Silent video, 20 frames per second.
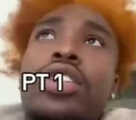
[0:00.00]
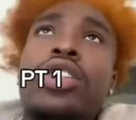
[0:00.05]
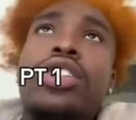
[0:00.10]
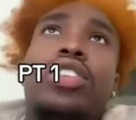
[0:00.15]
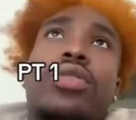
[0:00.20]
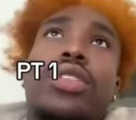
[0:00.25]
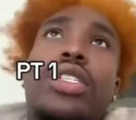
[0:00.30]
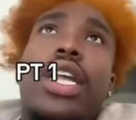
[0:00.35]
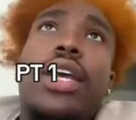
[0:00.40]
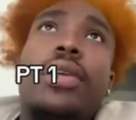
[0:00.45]
She
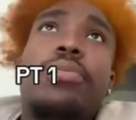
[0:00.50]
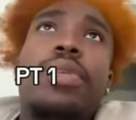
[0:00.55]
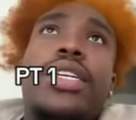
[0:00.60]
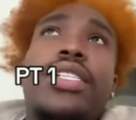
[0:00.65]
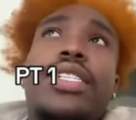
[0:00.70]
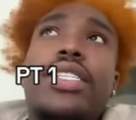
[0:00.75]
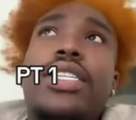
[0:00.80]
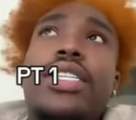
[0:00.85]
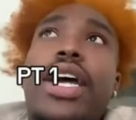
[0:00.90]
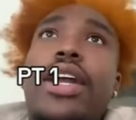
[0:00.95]
was like,
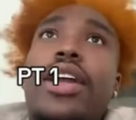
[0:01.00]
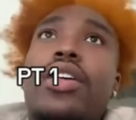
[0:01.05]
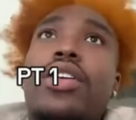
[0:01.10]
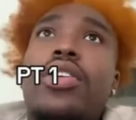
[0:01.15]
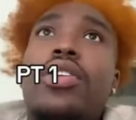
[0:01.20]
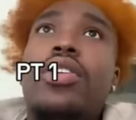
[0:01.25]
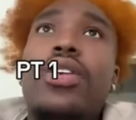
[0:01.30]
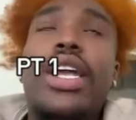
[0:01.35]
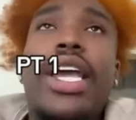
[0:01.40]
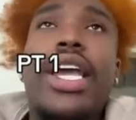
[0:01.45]
bitches gotta
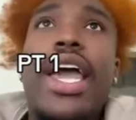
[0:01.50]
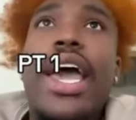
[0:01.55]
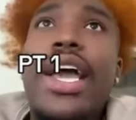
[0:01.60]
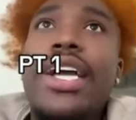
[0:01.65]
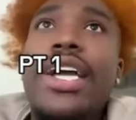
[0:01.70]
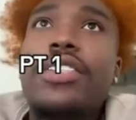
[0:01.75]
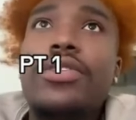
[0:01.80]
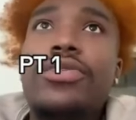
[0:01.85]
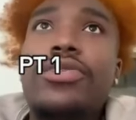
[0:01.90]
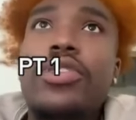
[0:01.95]
go. They
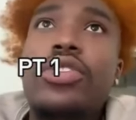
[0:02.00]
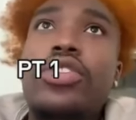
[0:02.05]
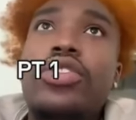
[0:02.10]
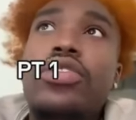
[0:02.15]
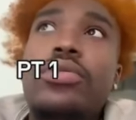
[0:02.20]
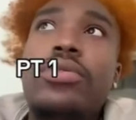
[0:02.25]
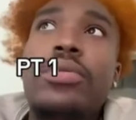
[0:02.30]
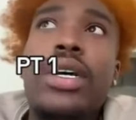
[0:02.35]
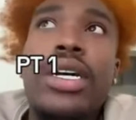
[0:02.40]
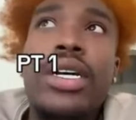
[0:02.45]
asking for too
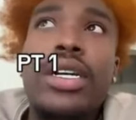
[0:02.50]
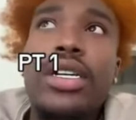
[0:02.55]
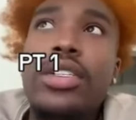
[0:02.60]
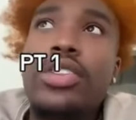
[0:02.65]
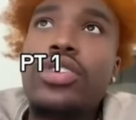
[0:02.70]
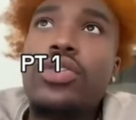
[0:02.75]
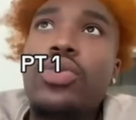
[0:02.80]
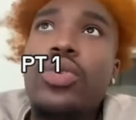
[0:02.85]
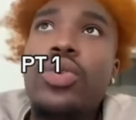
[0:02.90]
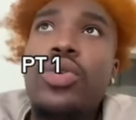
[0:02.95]

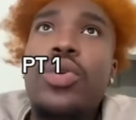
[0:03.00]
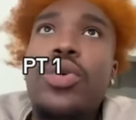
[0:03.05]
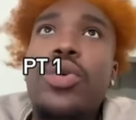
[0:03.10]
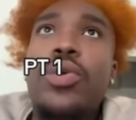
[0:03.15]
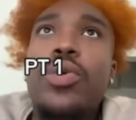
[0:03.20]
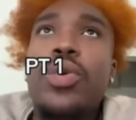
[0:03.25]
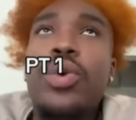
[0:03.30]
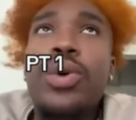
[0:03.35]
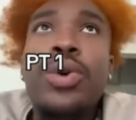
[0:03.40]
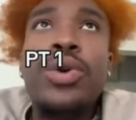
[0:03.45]
much. Woo,
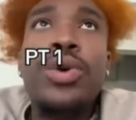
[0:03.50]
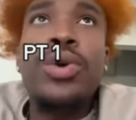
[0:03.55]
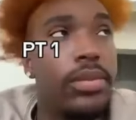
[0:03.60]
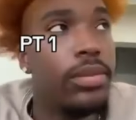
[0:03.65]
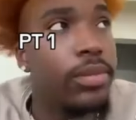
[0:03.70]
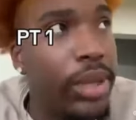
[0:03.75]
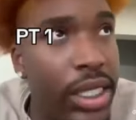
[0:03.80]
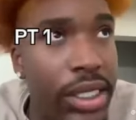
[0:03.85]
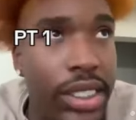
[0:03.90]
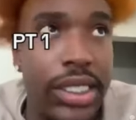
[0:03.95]
woo.
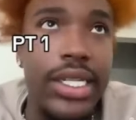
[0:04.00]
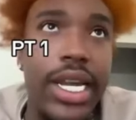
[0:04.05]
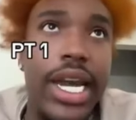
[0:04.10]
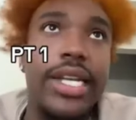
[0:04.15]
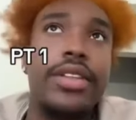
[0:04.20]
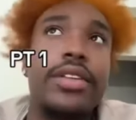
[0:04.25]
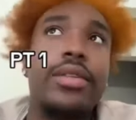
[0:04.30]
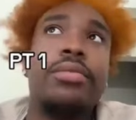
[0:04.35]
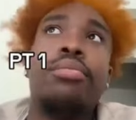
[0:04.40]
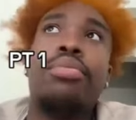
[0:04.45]
Bitches
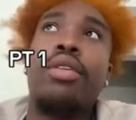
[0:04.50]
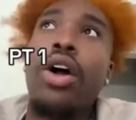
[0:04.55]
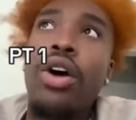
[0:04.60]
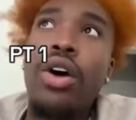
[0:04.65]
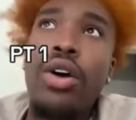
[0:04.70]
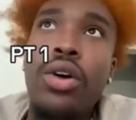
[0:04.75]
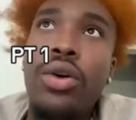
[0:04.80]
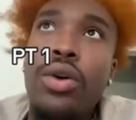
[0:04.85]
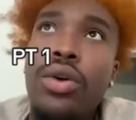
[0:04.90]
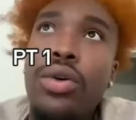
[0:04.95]
acting
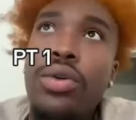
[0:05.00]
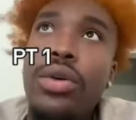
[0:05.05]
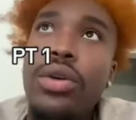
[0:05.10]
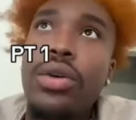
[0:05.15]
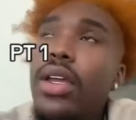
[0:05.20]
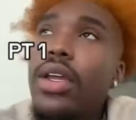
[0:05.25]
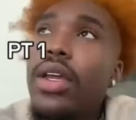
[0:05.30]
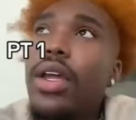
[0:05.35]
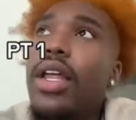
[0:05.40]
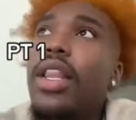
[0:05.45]
broke.
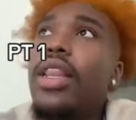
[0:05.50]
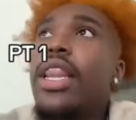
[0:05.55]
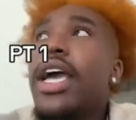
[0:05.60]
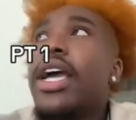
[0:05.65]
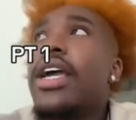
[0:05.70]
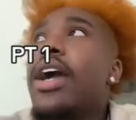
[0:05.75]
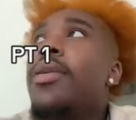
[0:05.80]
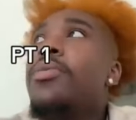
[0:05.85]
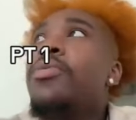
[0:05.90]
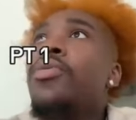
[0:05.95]
Like,
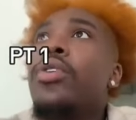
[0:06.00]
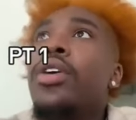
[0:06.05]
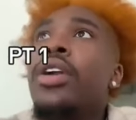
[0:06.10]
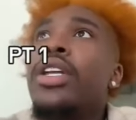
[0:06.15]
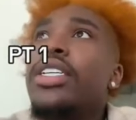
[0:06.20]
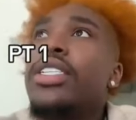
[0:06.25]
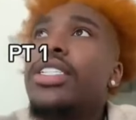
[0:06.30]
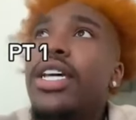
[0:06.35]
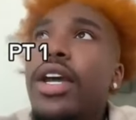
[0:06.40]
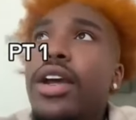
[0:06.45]
I'm really
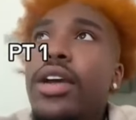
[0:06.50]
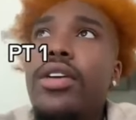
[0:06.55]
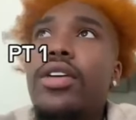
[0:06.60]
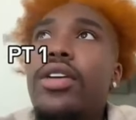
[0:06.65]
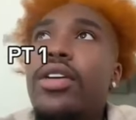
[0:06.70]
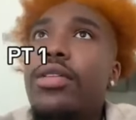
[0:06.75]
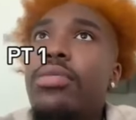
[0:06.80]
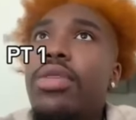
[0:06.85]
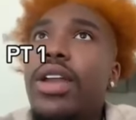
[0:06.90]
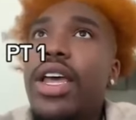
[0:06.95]
tired of
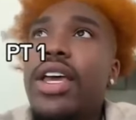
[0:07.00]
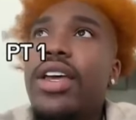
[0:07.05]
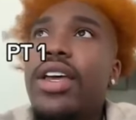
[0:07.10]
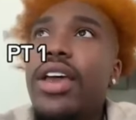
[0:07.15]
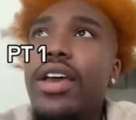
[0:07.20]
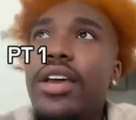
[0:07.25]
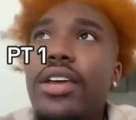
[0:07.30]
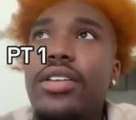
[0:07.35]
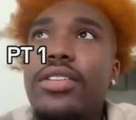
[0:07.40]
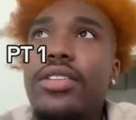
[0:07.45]
her black
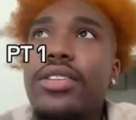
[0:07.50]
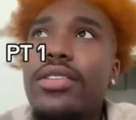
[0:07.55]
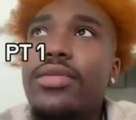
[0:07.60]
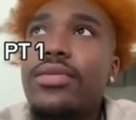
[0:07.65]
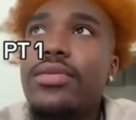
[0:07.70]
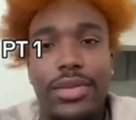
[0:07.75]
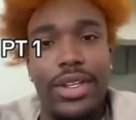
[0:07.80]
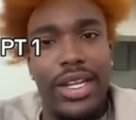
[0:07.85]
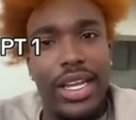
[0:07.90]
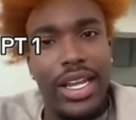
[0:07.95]
ass.
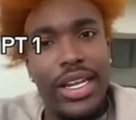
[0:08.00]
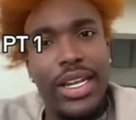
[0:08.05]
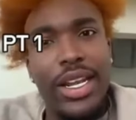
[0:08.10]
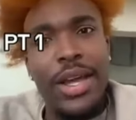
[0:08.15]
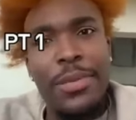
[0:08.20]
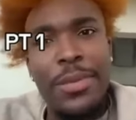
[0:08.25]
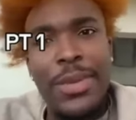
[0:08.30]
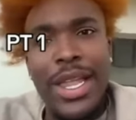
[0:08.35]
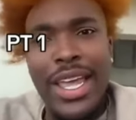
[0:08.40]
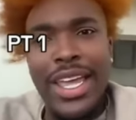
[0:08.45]
And
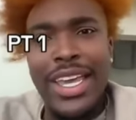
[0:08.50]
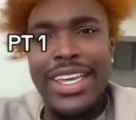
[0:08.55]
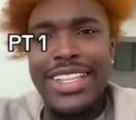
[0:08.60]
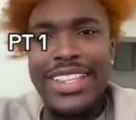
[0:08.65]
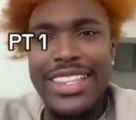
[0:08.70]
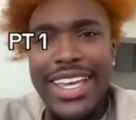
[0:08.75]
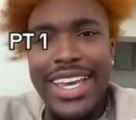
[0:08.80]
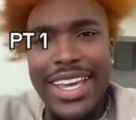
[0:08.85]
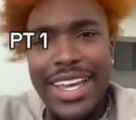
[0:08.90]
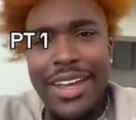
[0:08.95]
I'm like,
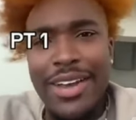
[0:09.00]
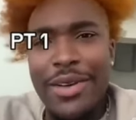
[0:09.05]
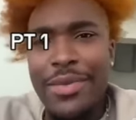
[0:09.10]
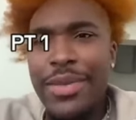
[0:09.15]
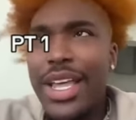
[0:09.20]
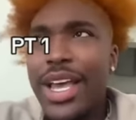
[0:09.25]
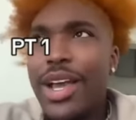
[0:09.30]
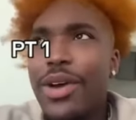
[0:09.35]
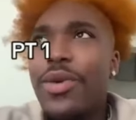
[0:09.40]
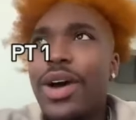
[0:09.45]
damn,
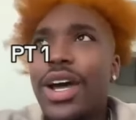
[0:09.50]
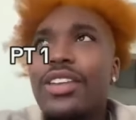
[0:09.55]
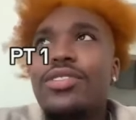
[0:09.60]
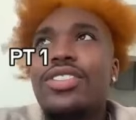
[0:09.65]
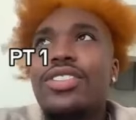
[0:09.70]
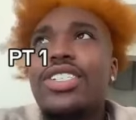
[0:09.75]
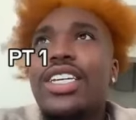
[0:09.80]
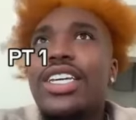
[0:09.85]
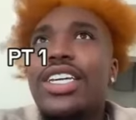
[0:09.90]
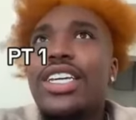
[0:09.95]
like, why
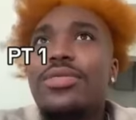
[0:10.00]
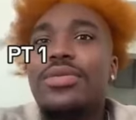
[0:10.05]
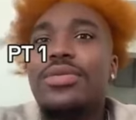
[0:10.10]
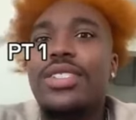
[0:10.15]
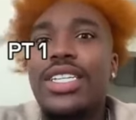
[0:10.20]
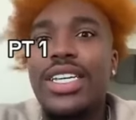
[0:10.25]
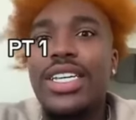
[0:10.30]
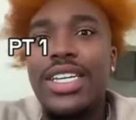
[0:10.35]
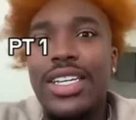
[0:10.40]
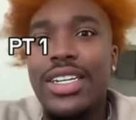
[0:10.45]
does she keep
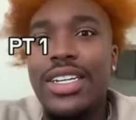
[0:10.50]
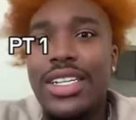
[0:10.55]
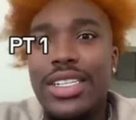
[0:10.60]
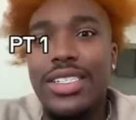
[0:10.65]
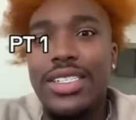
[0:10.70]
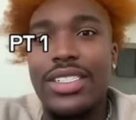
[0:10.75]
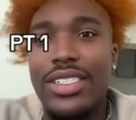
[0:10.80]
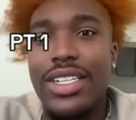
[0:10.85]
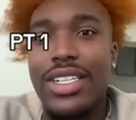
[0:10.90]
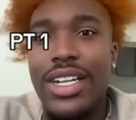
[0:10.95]
saying
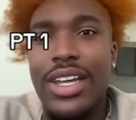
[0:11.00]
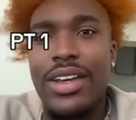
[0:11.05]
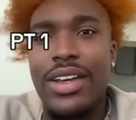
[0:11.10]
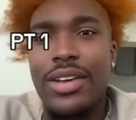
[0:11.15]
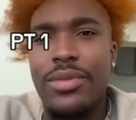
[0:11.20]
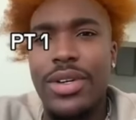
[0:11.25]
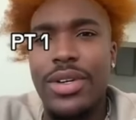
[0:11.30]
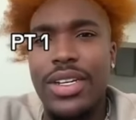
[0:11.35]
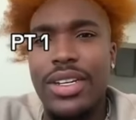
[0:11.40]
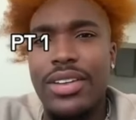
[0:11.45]
this? Like,
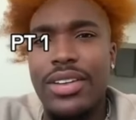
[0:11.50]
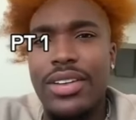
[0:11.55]
what?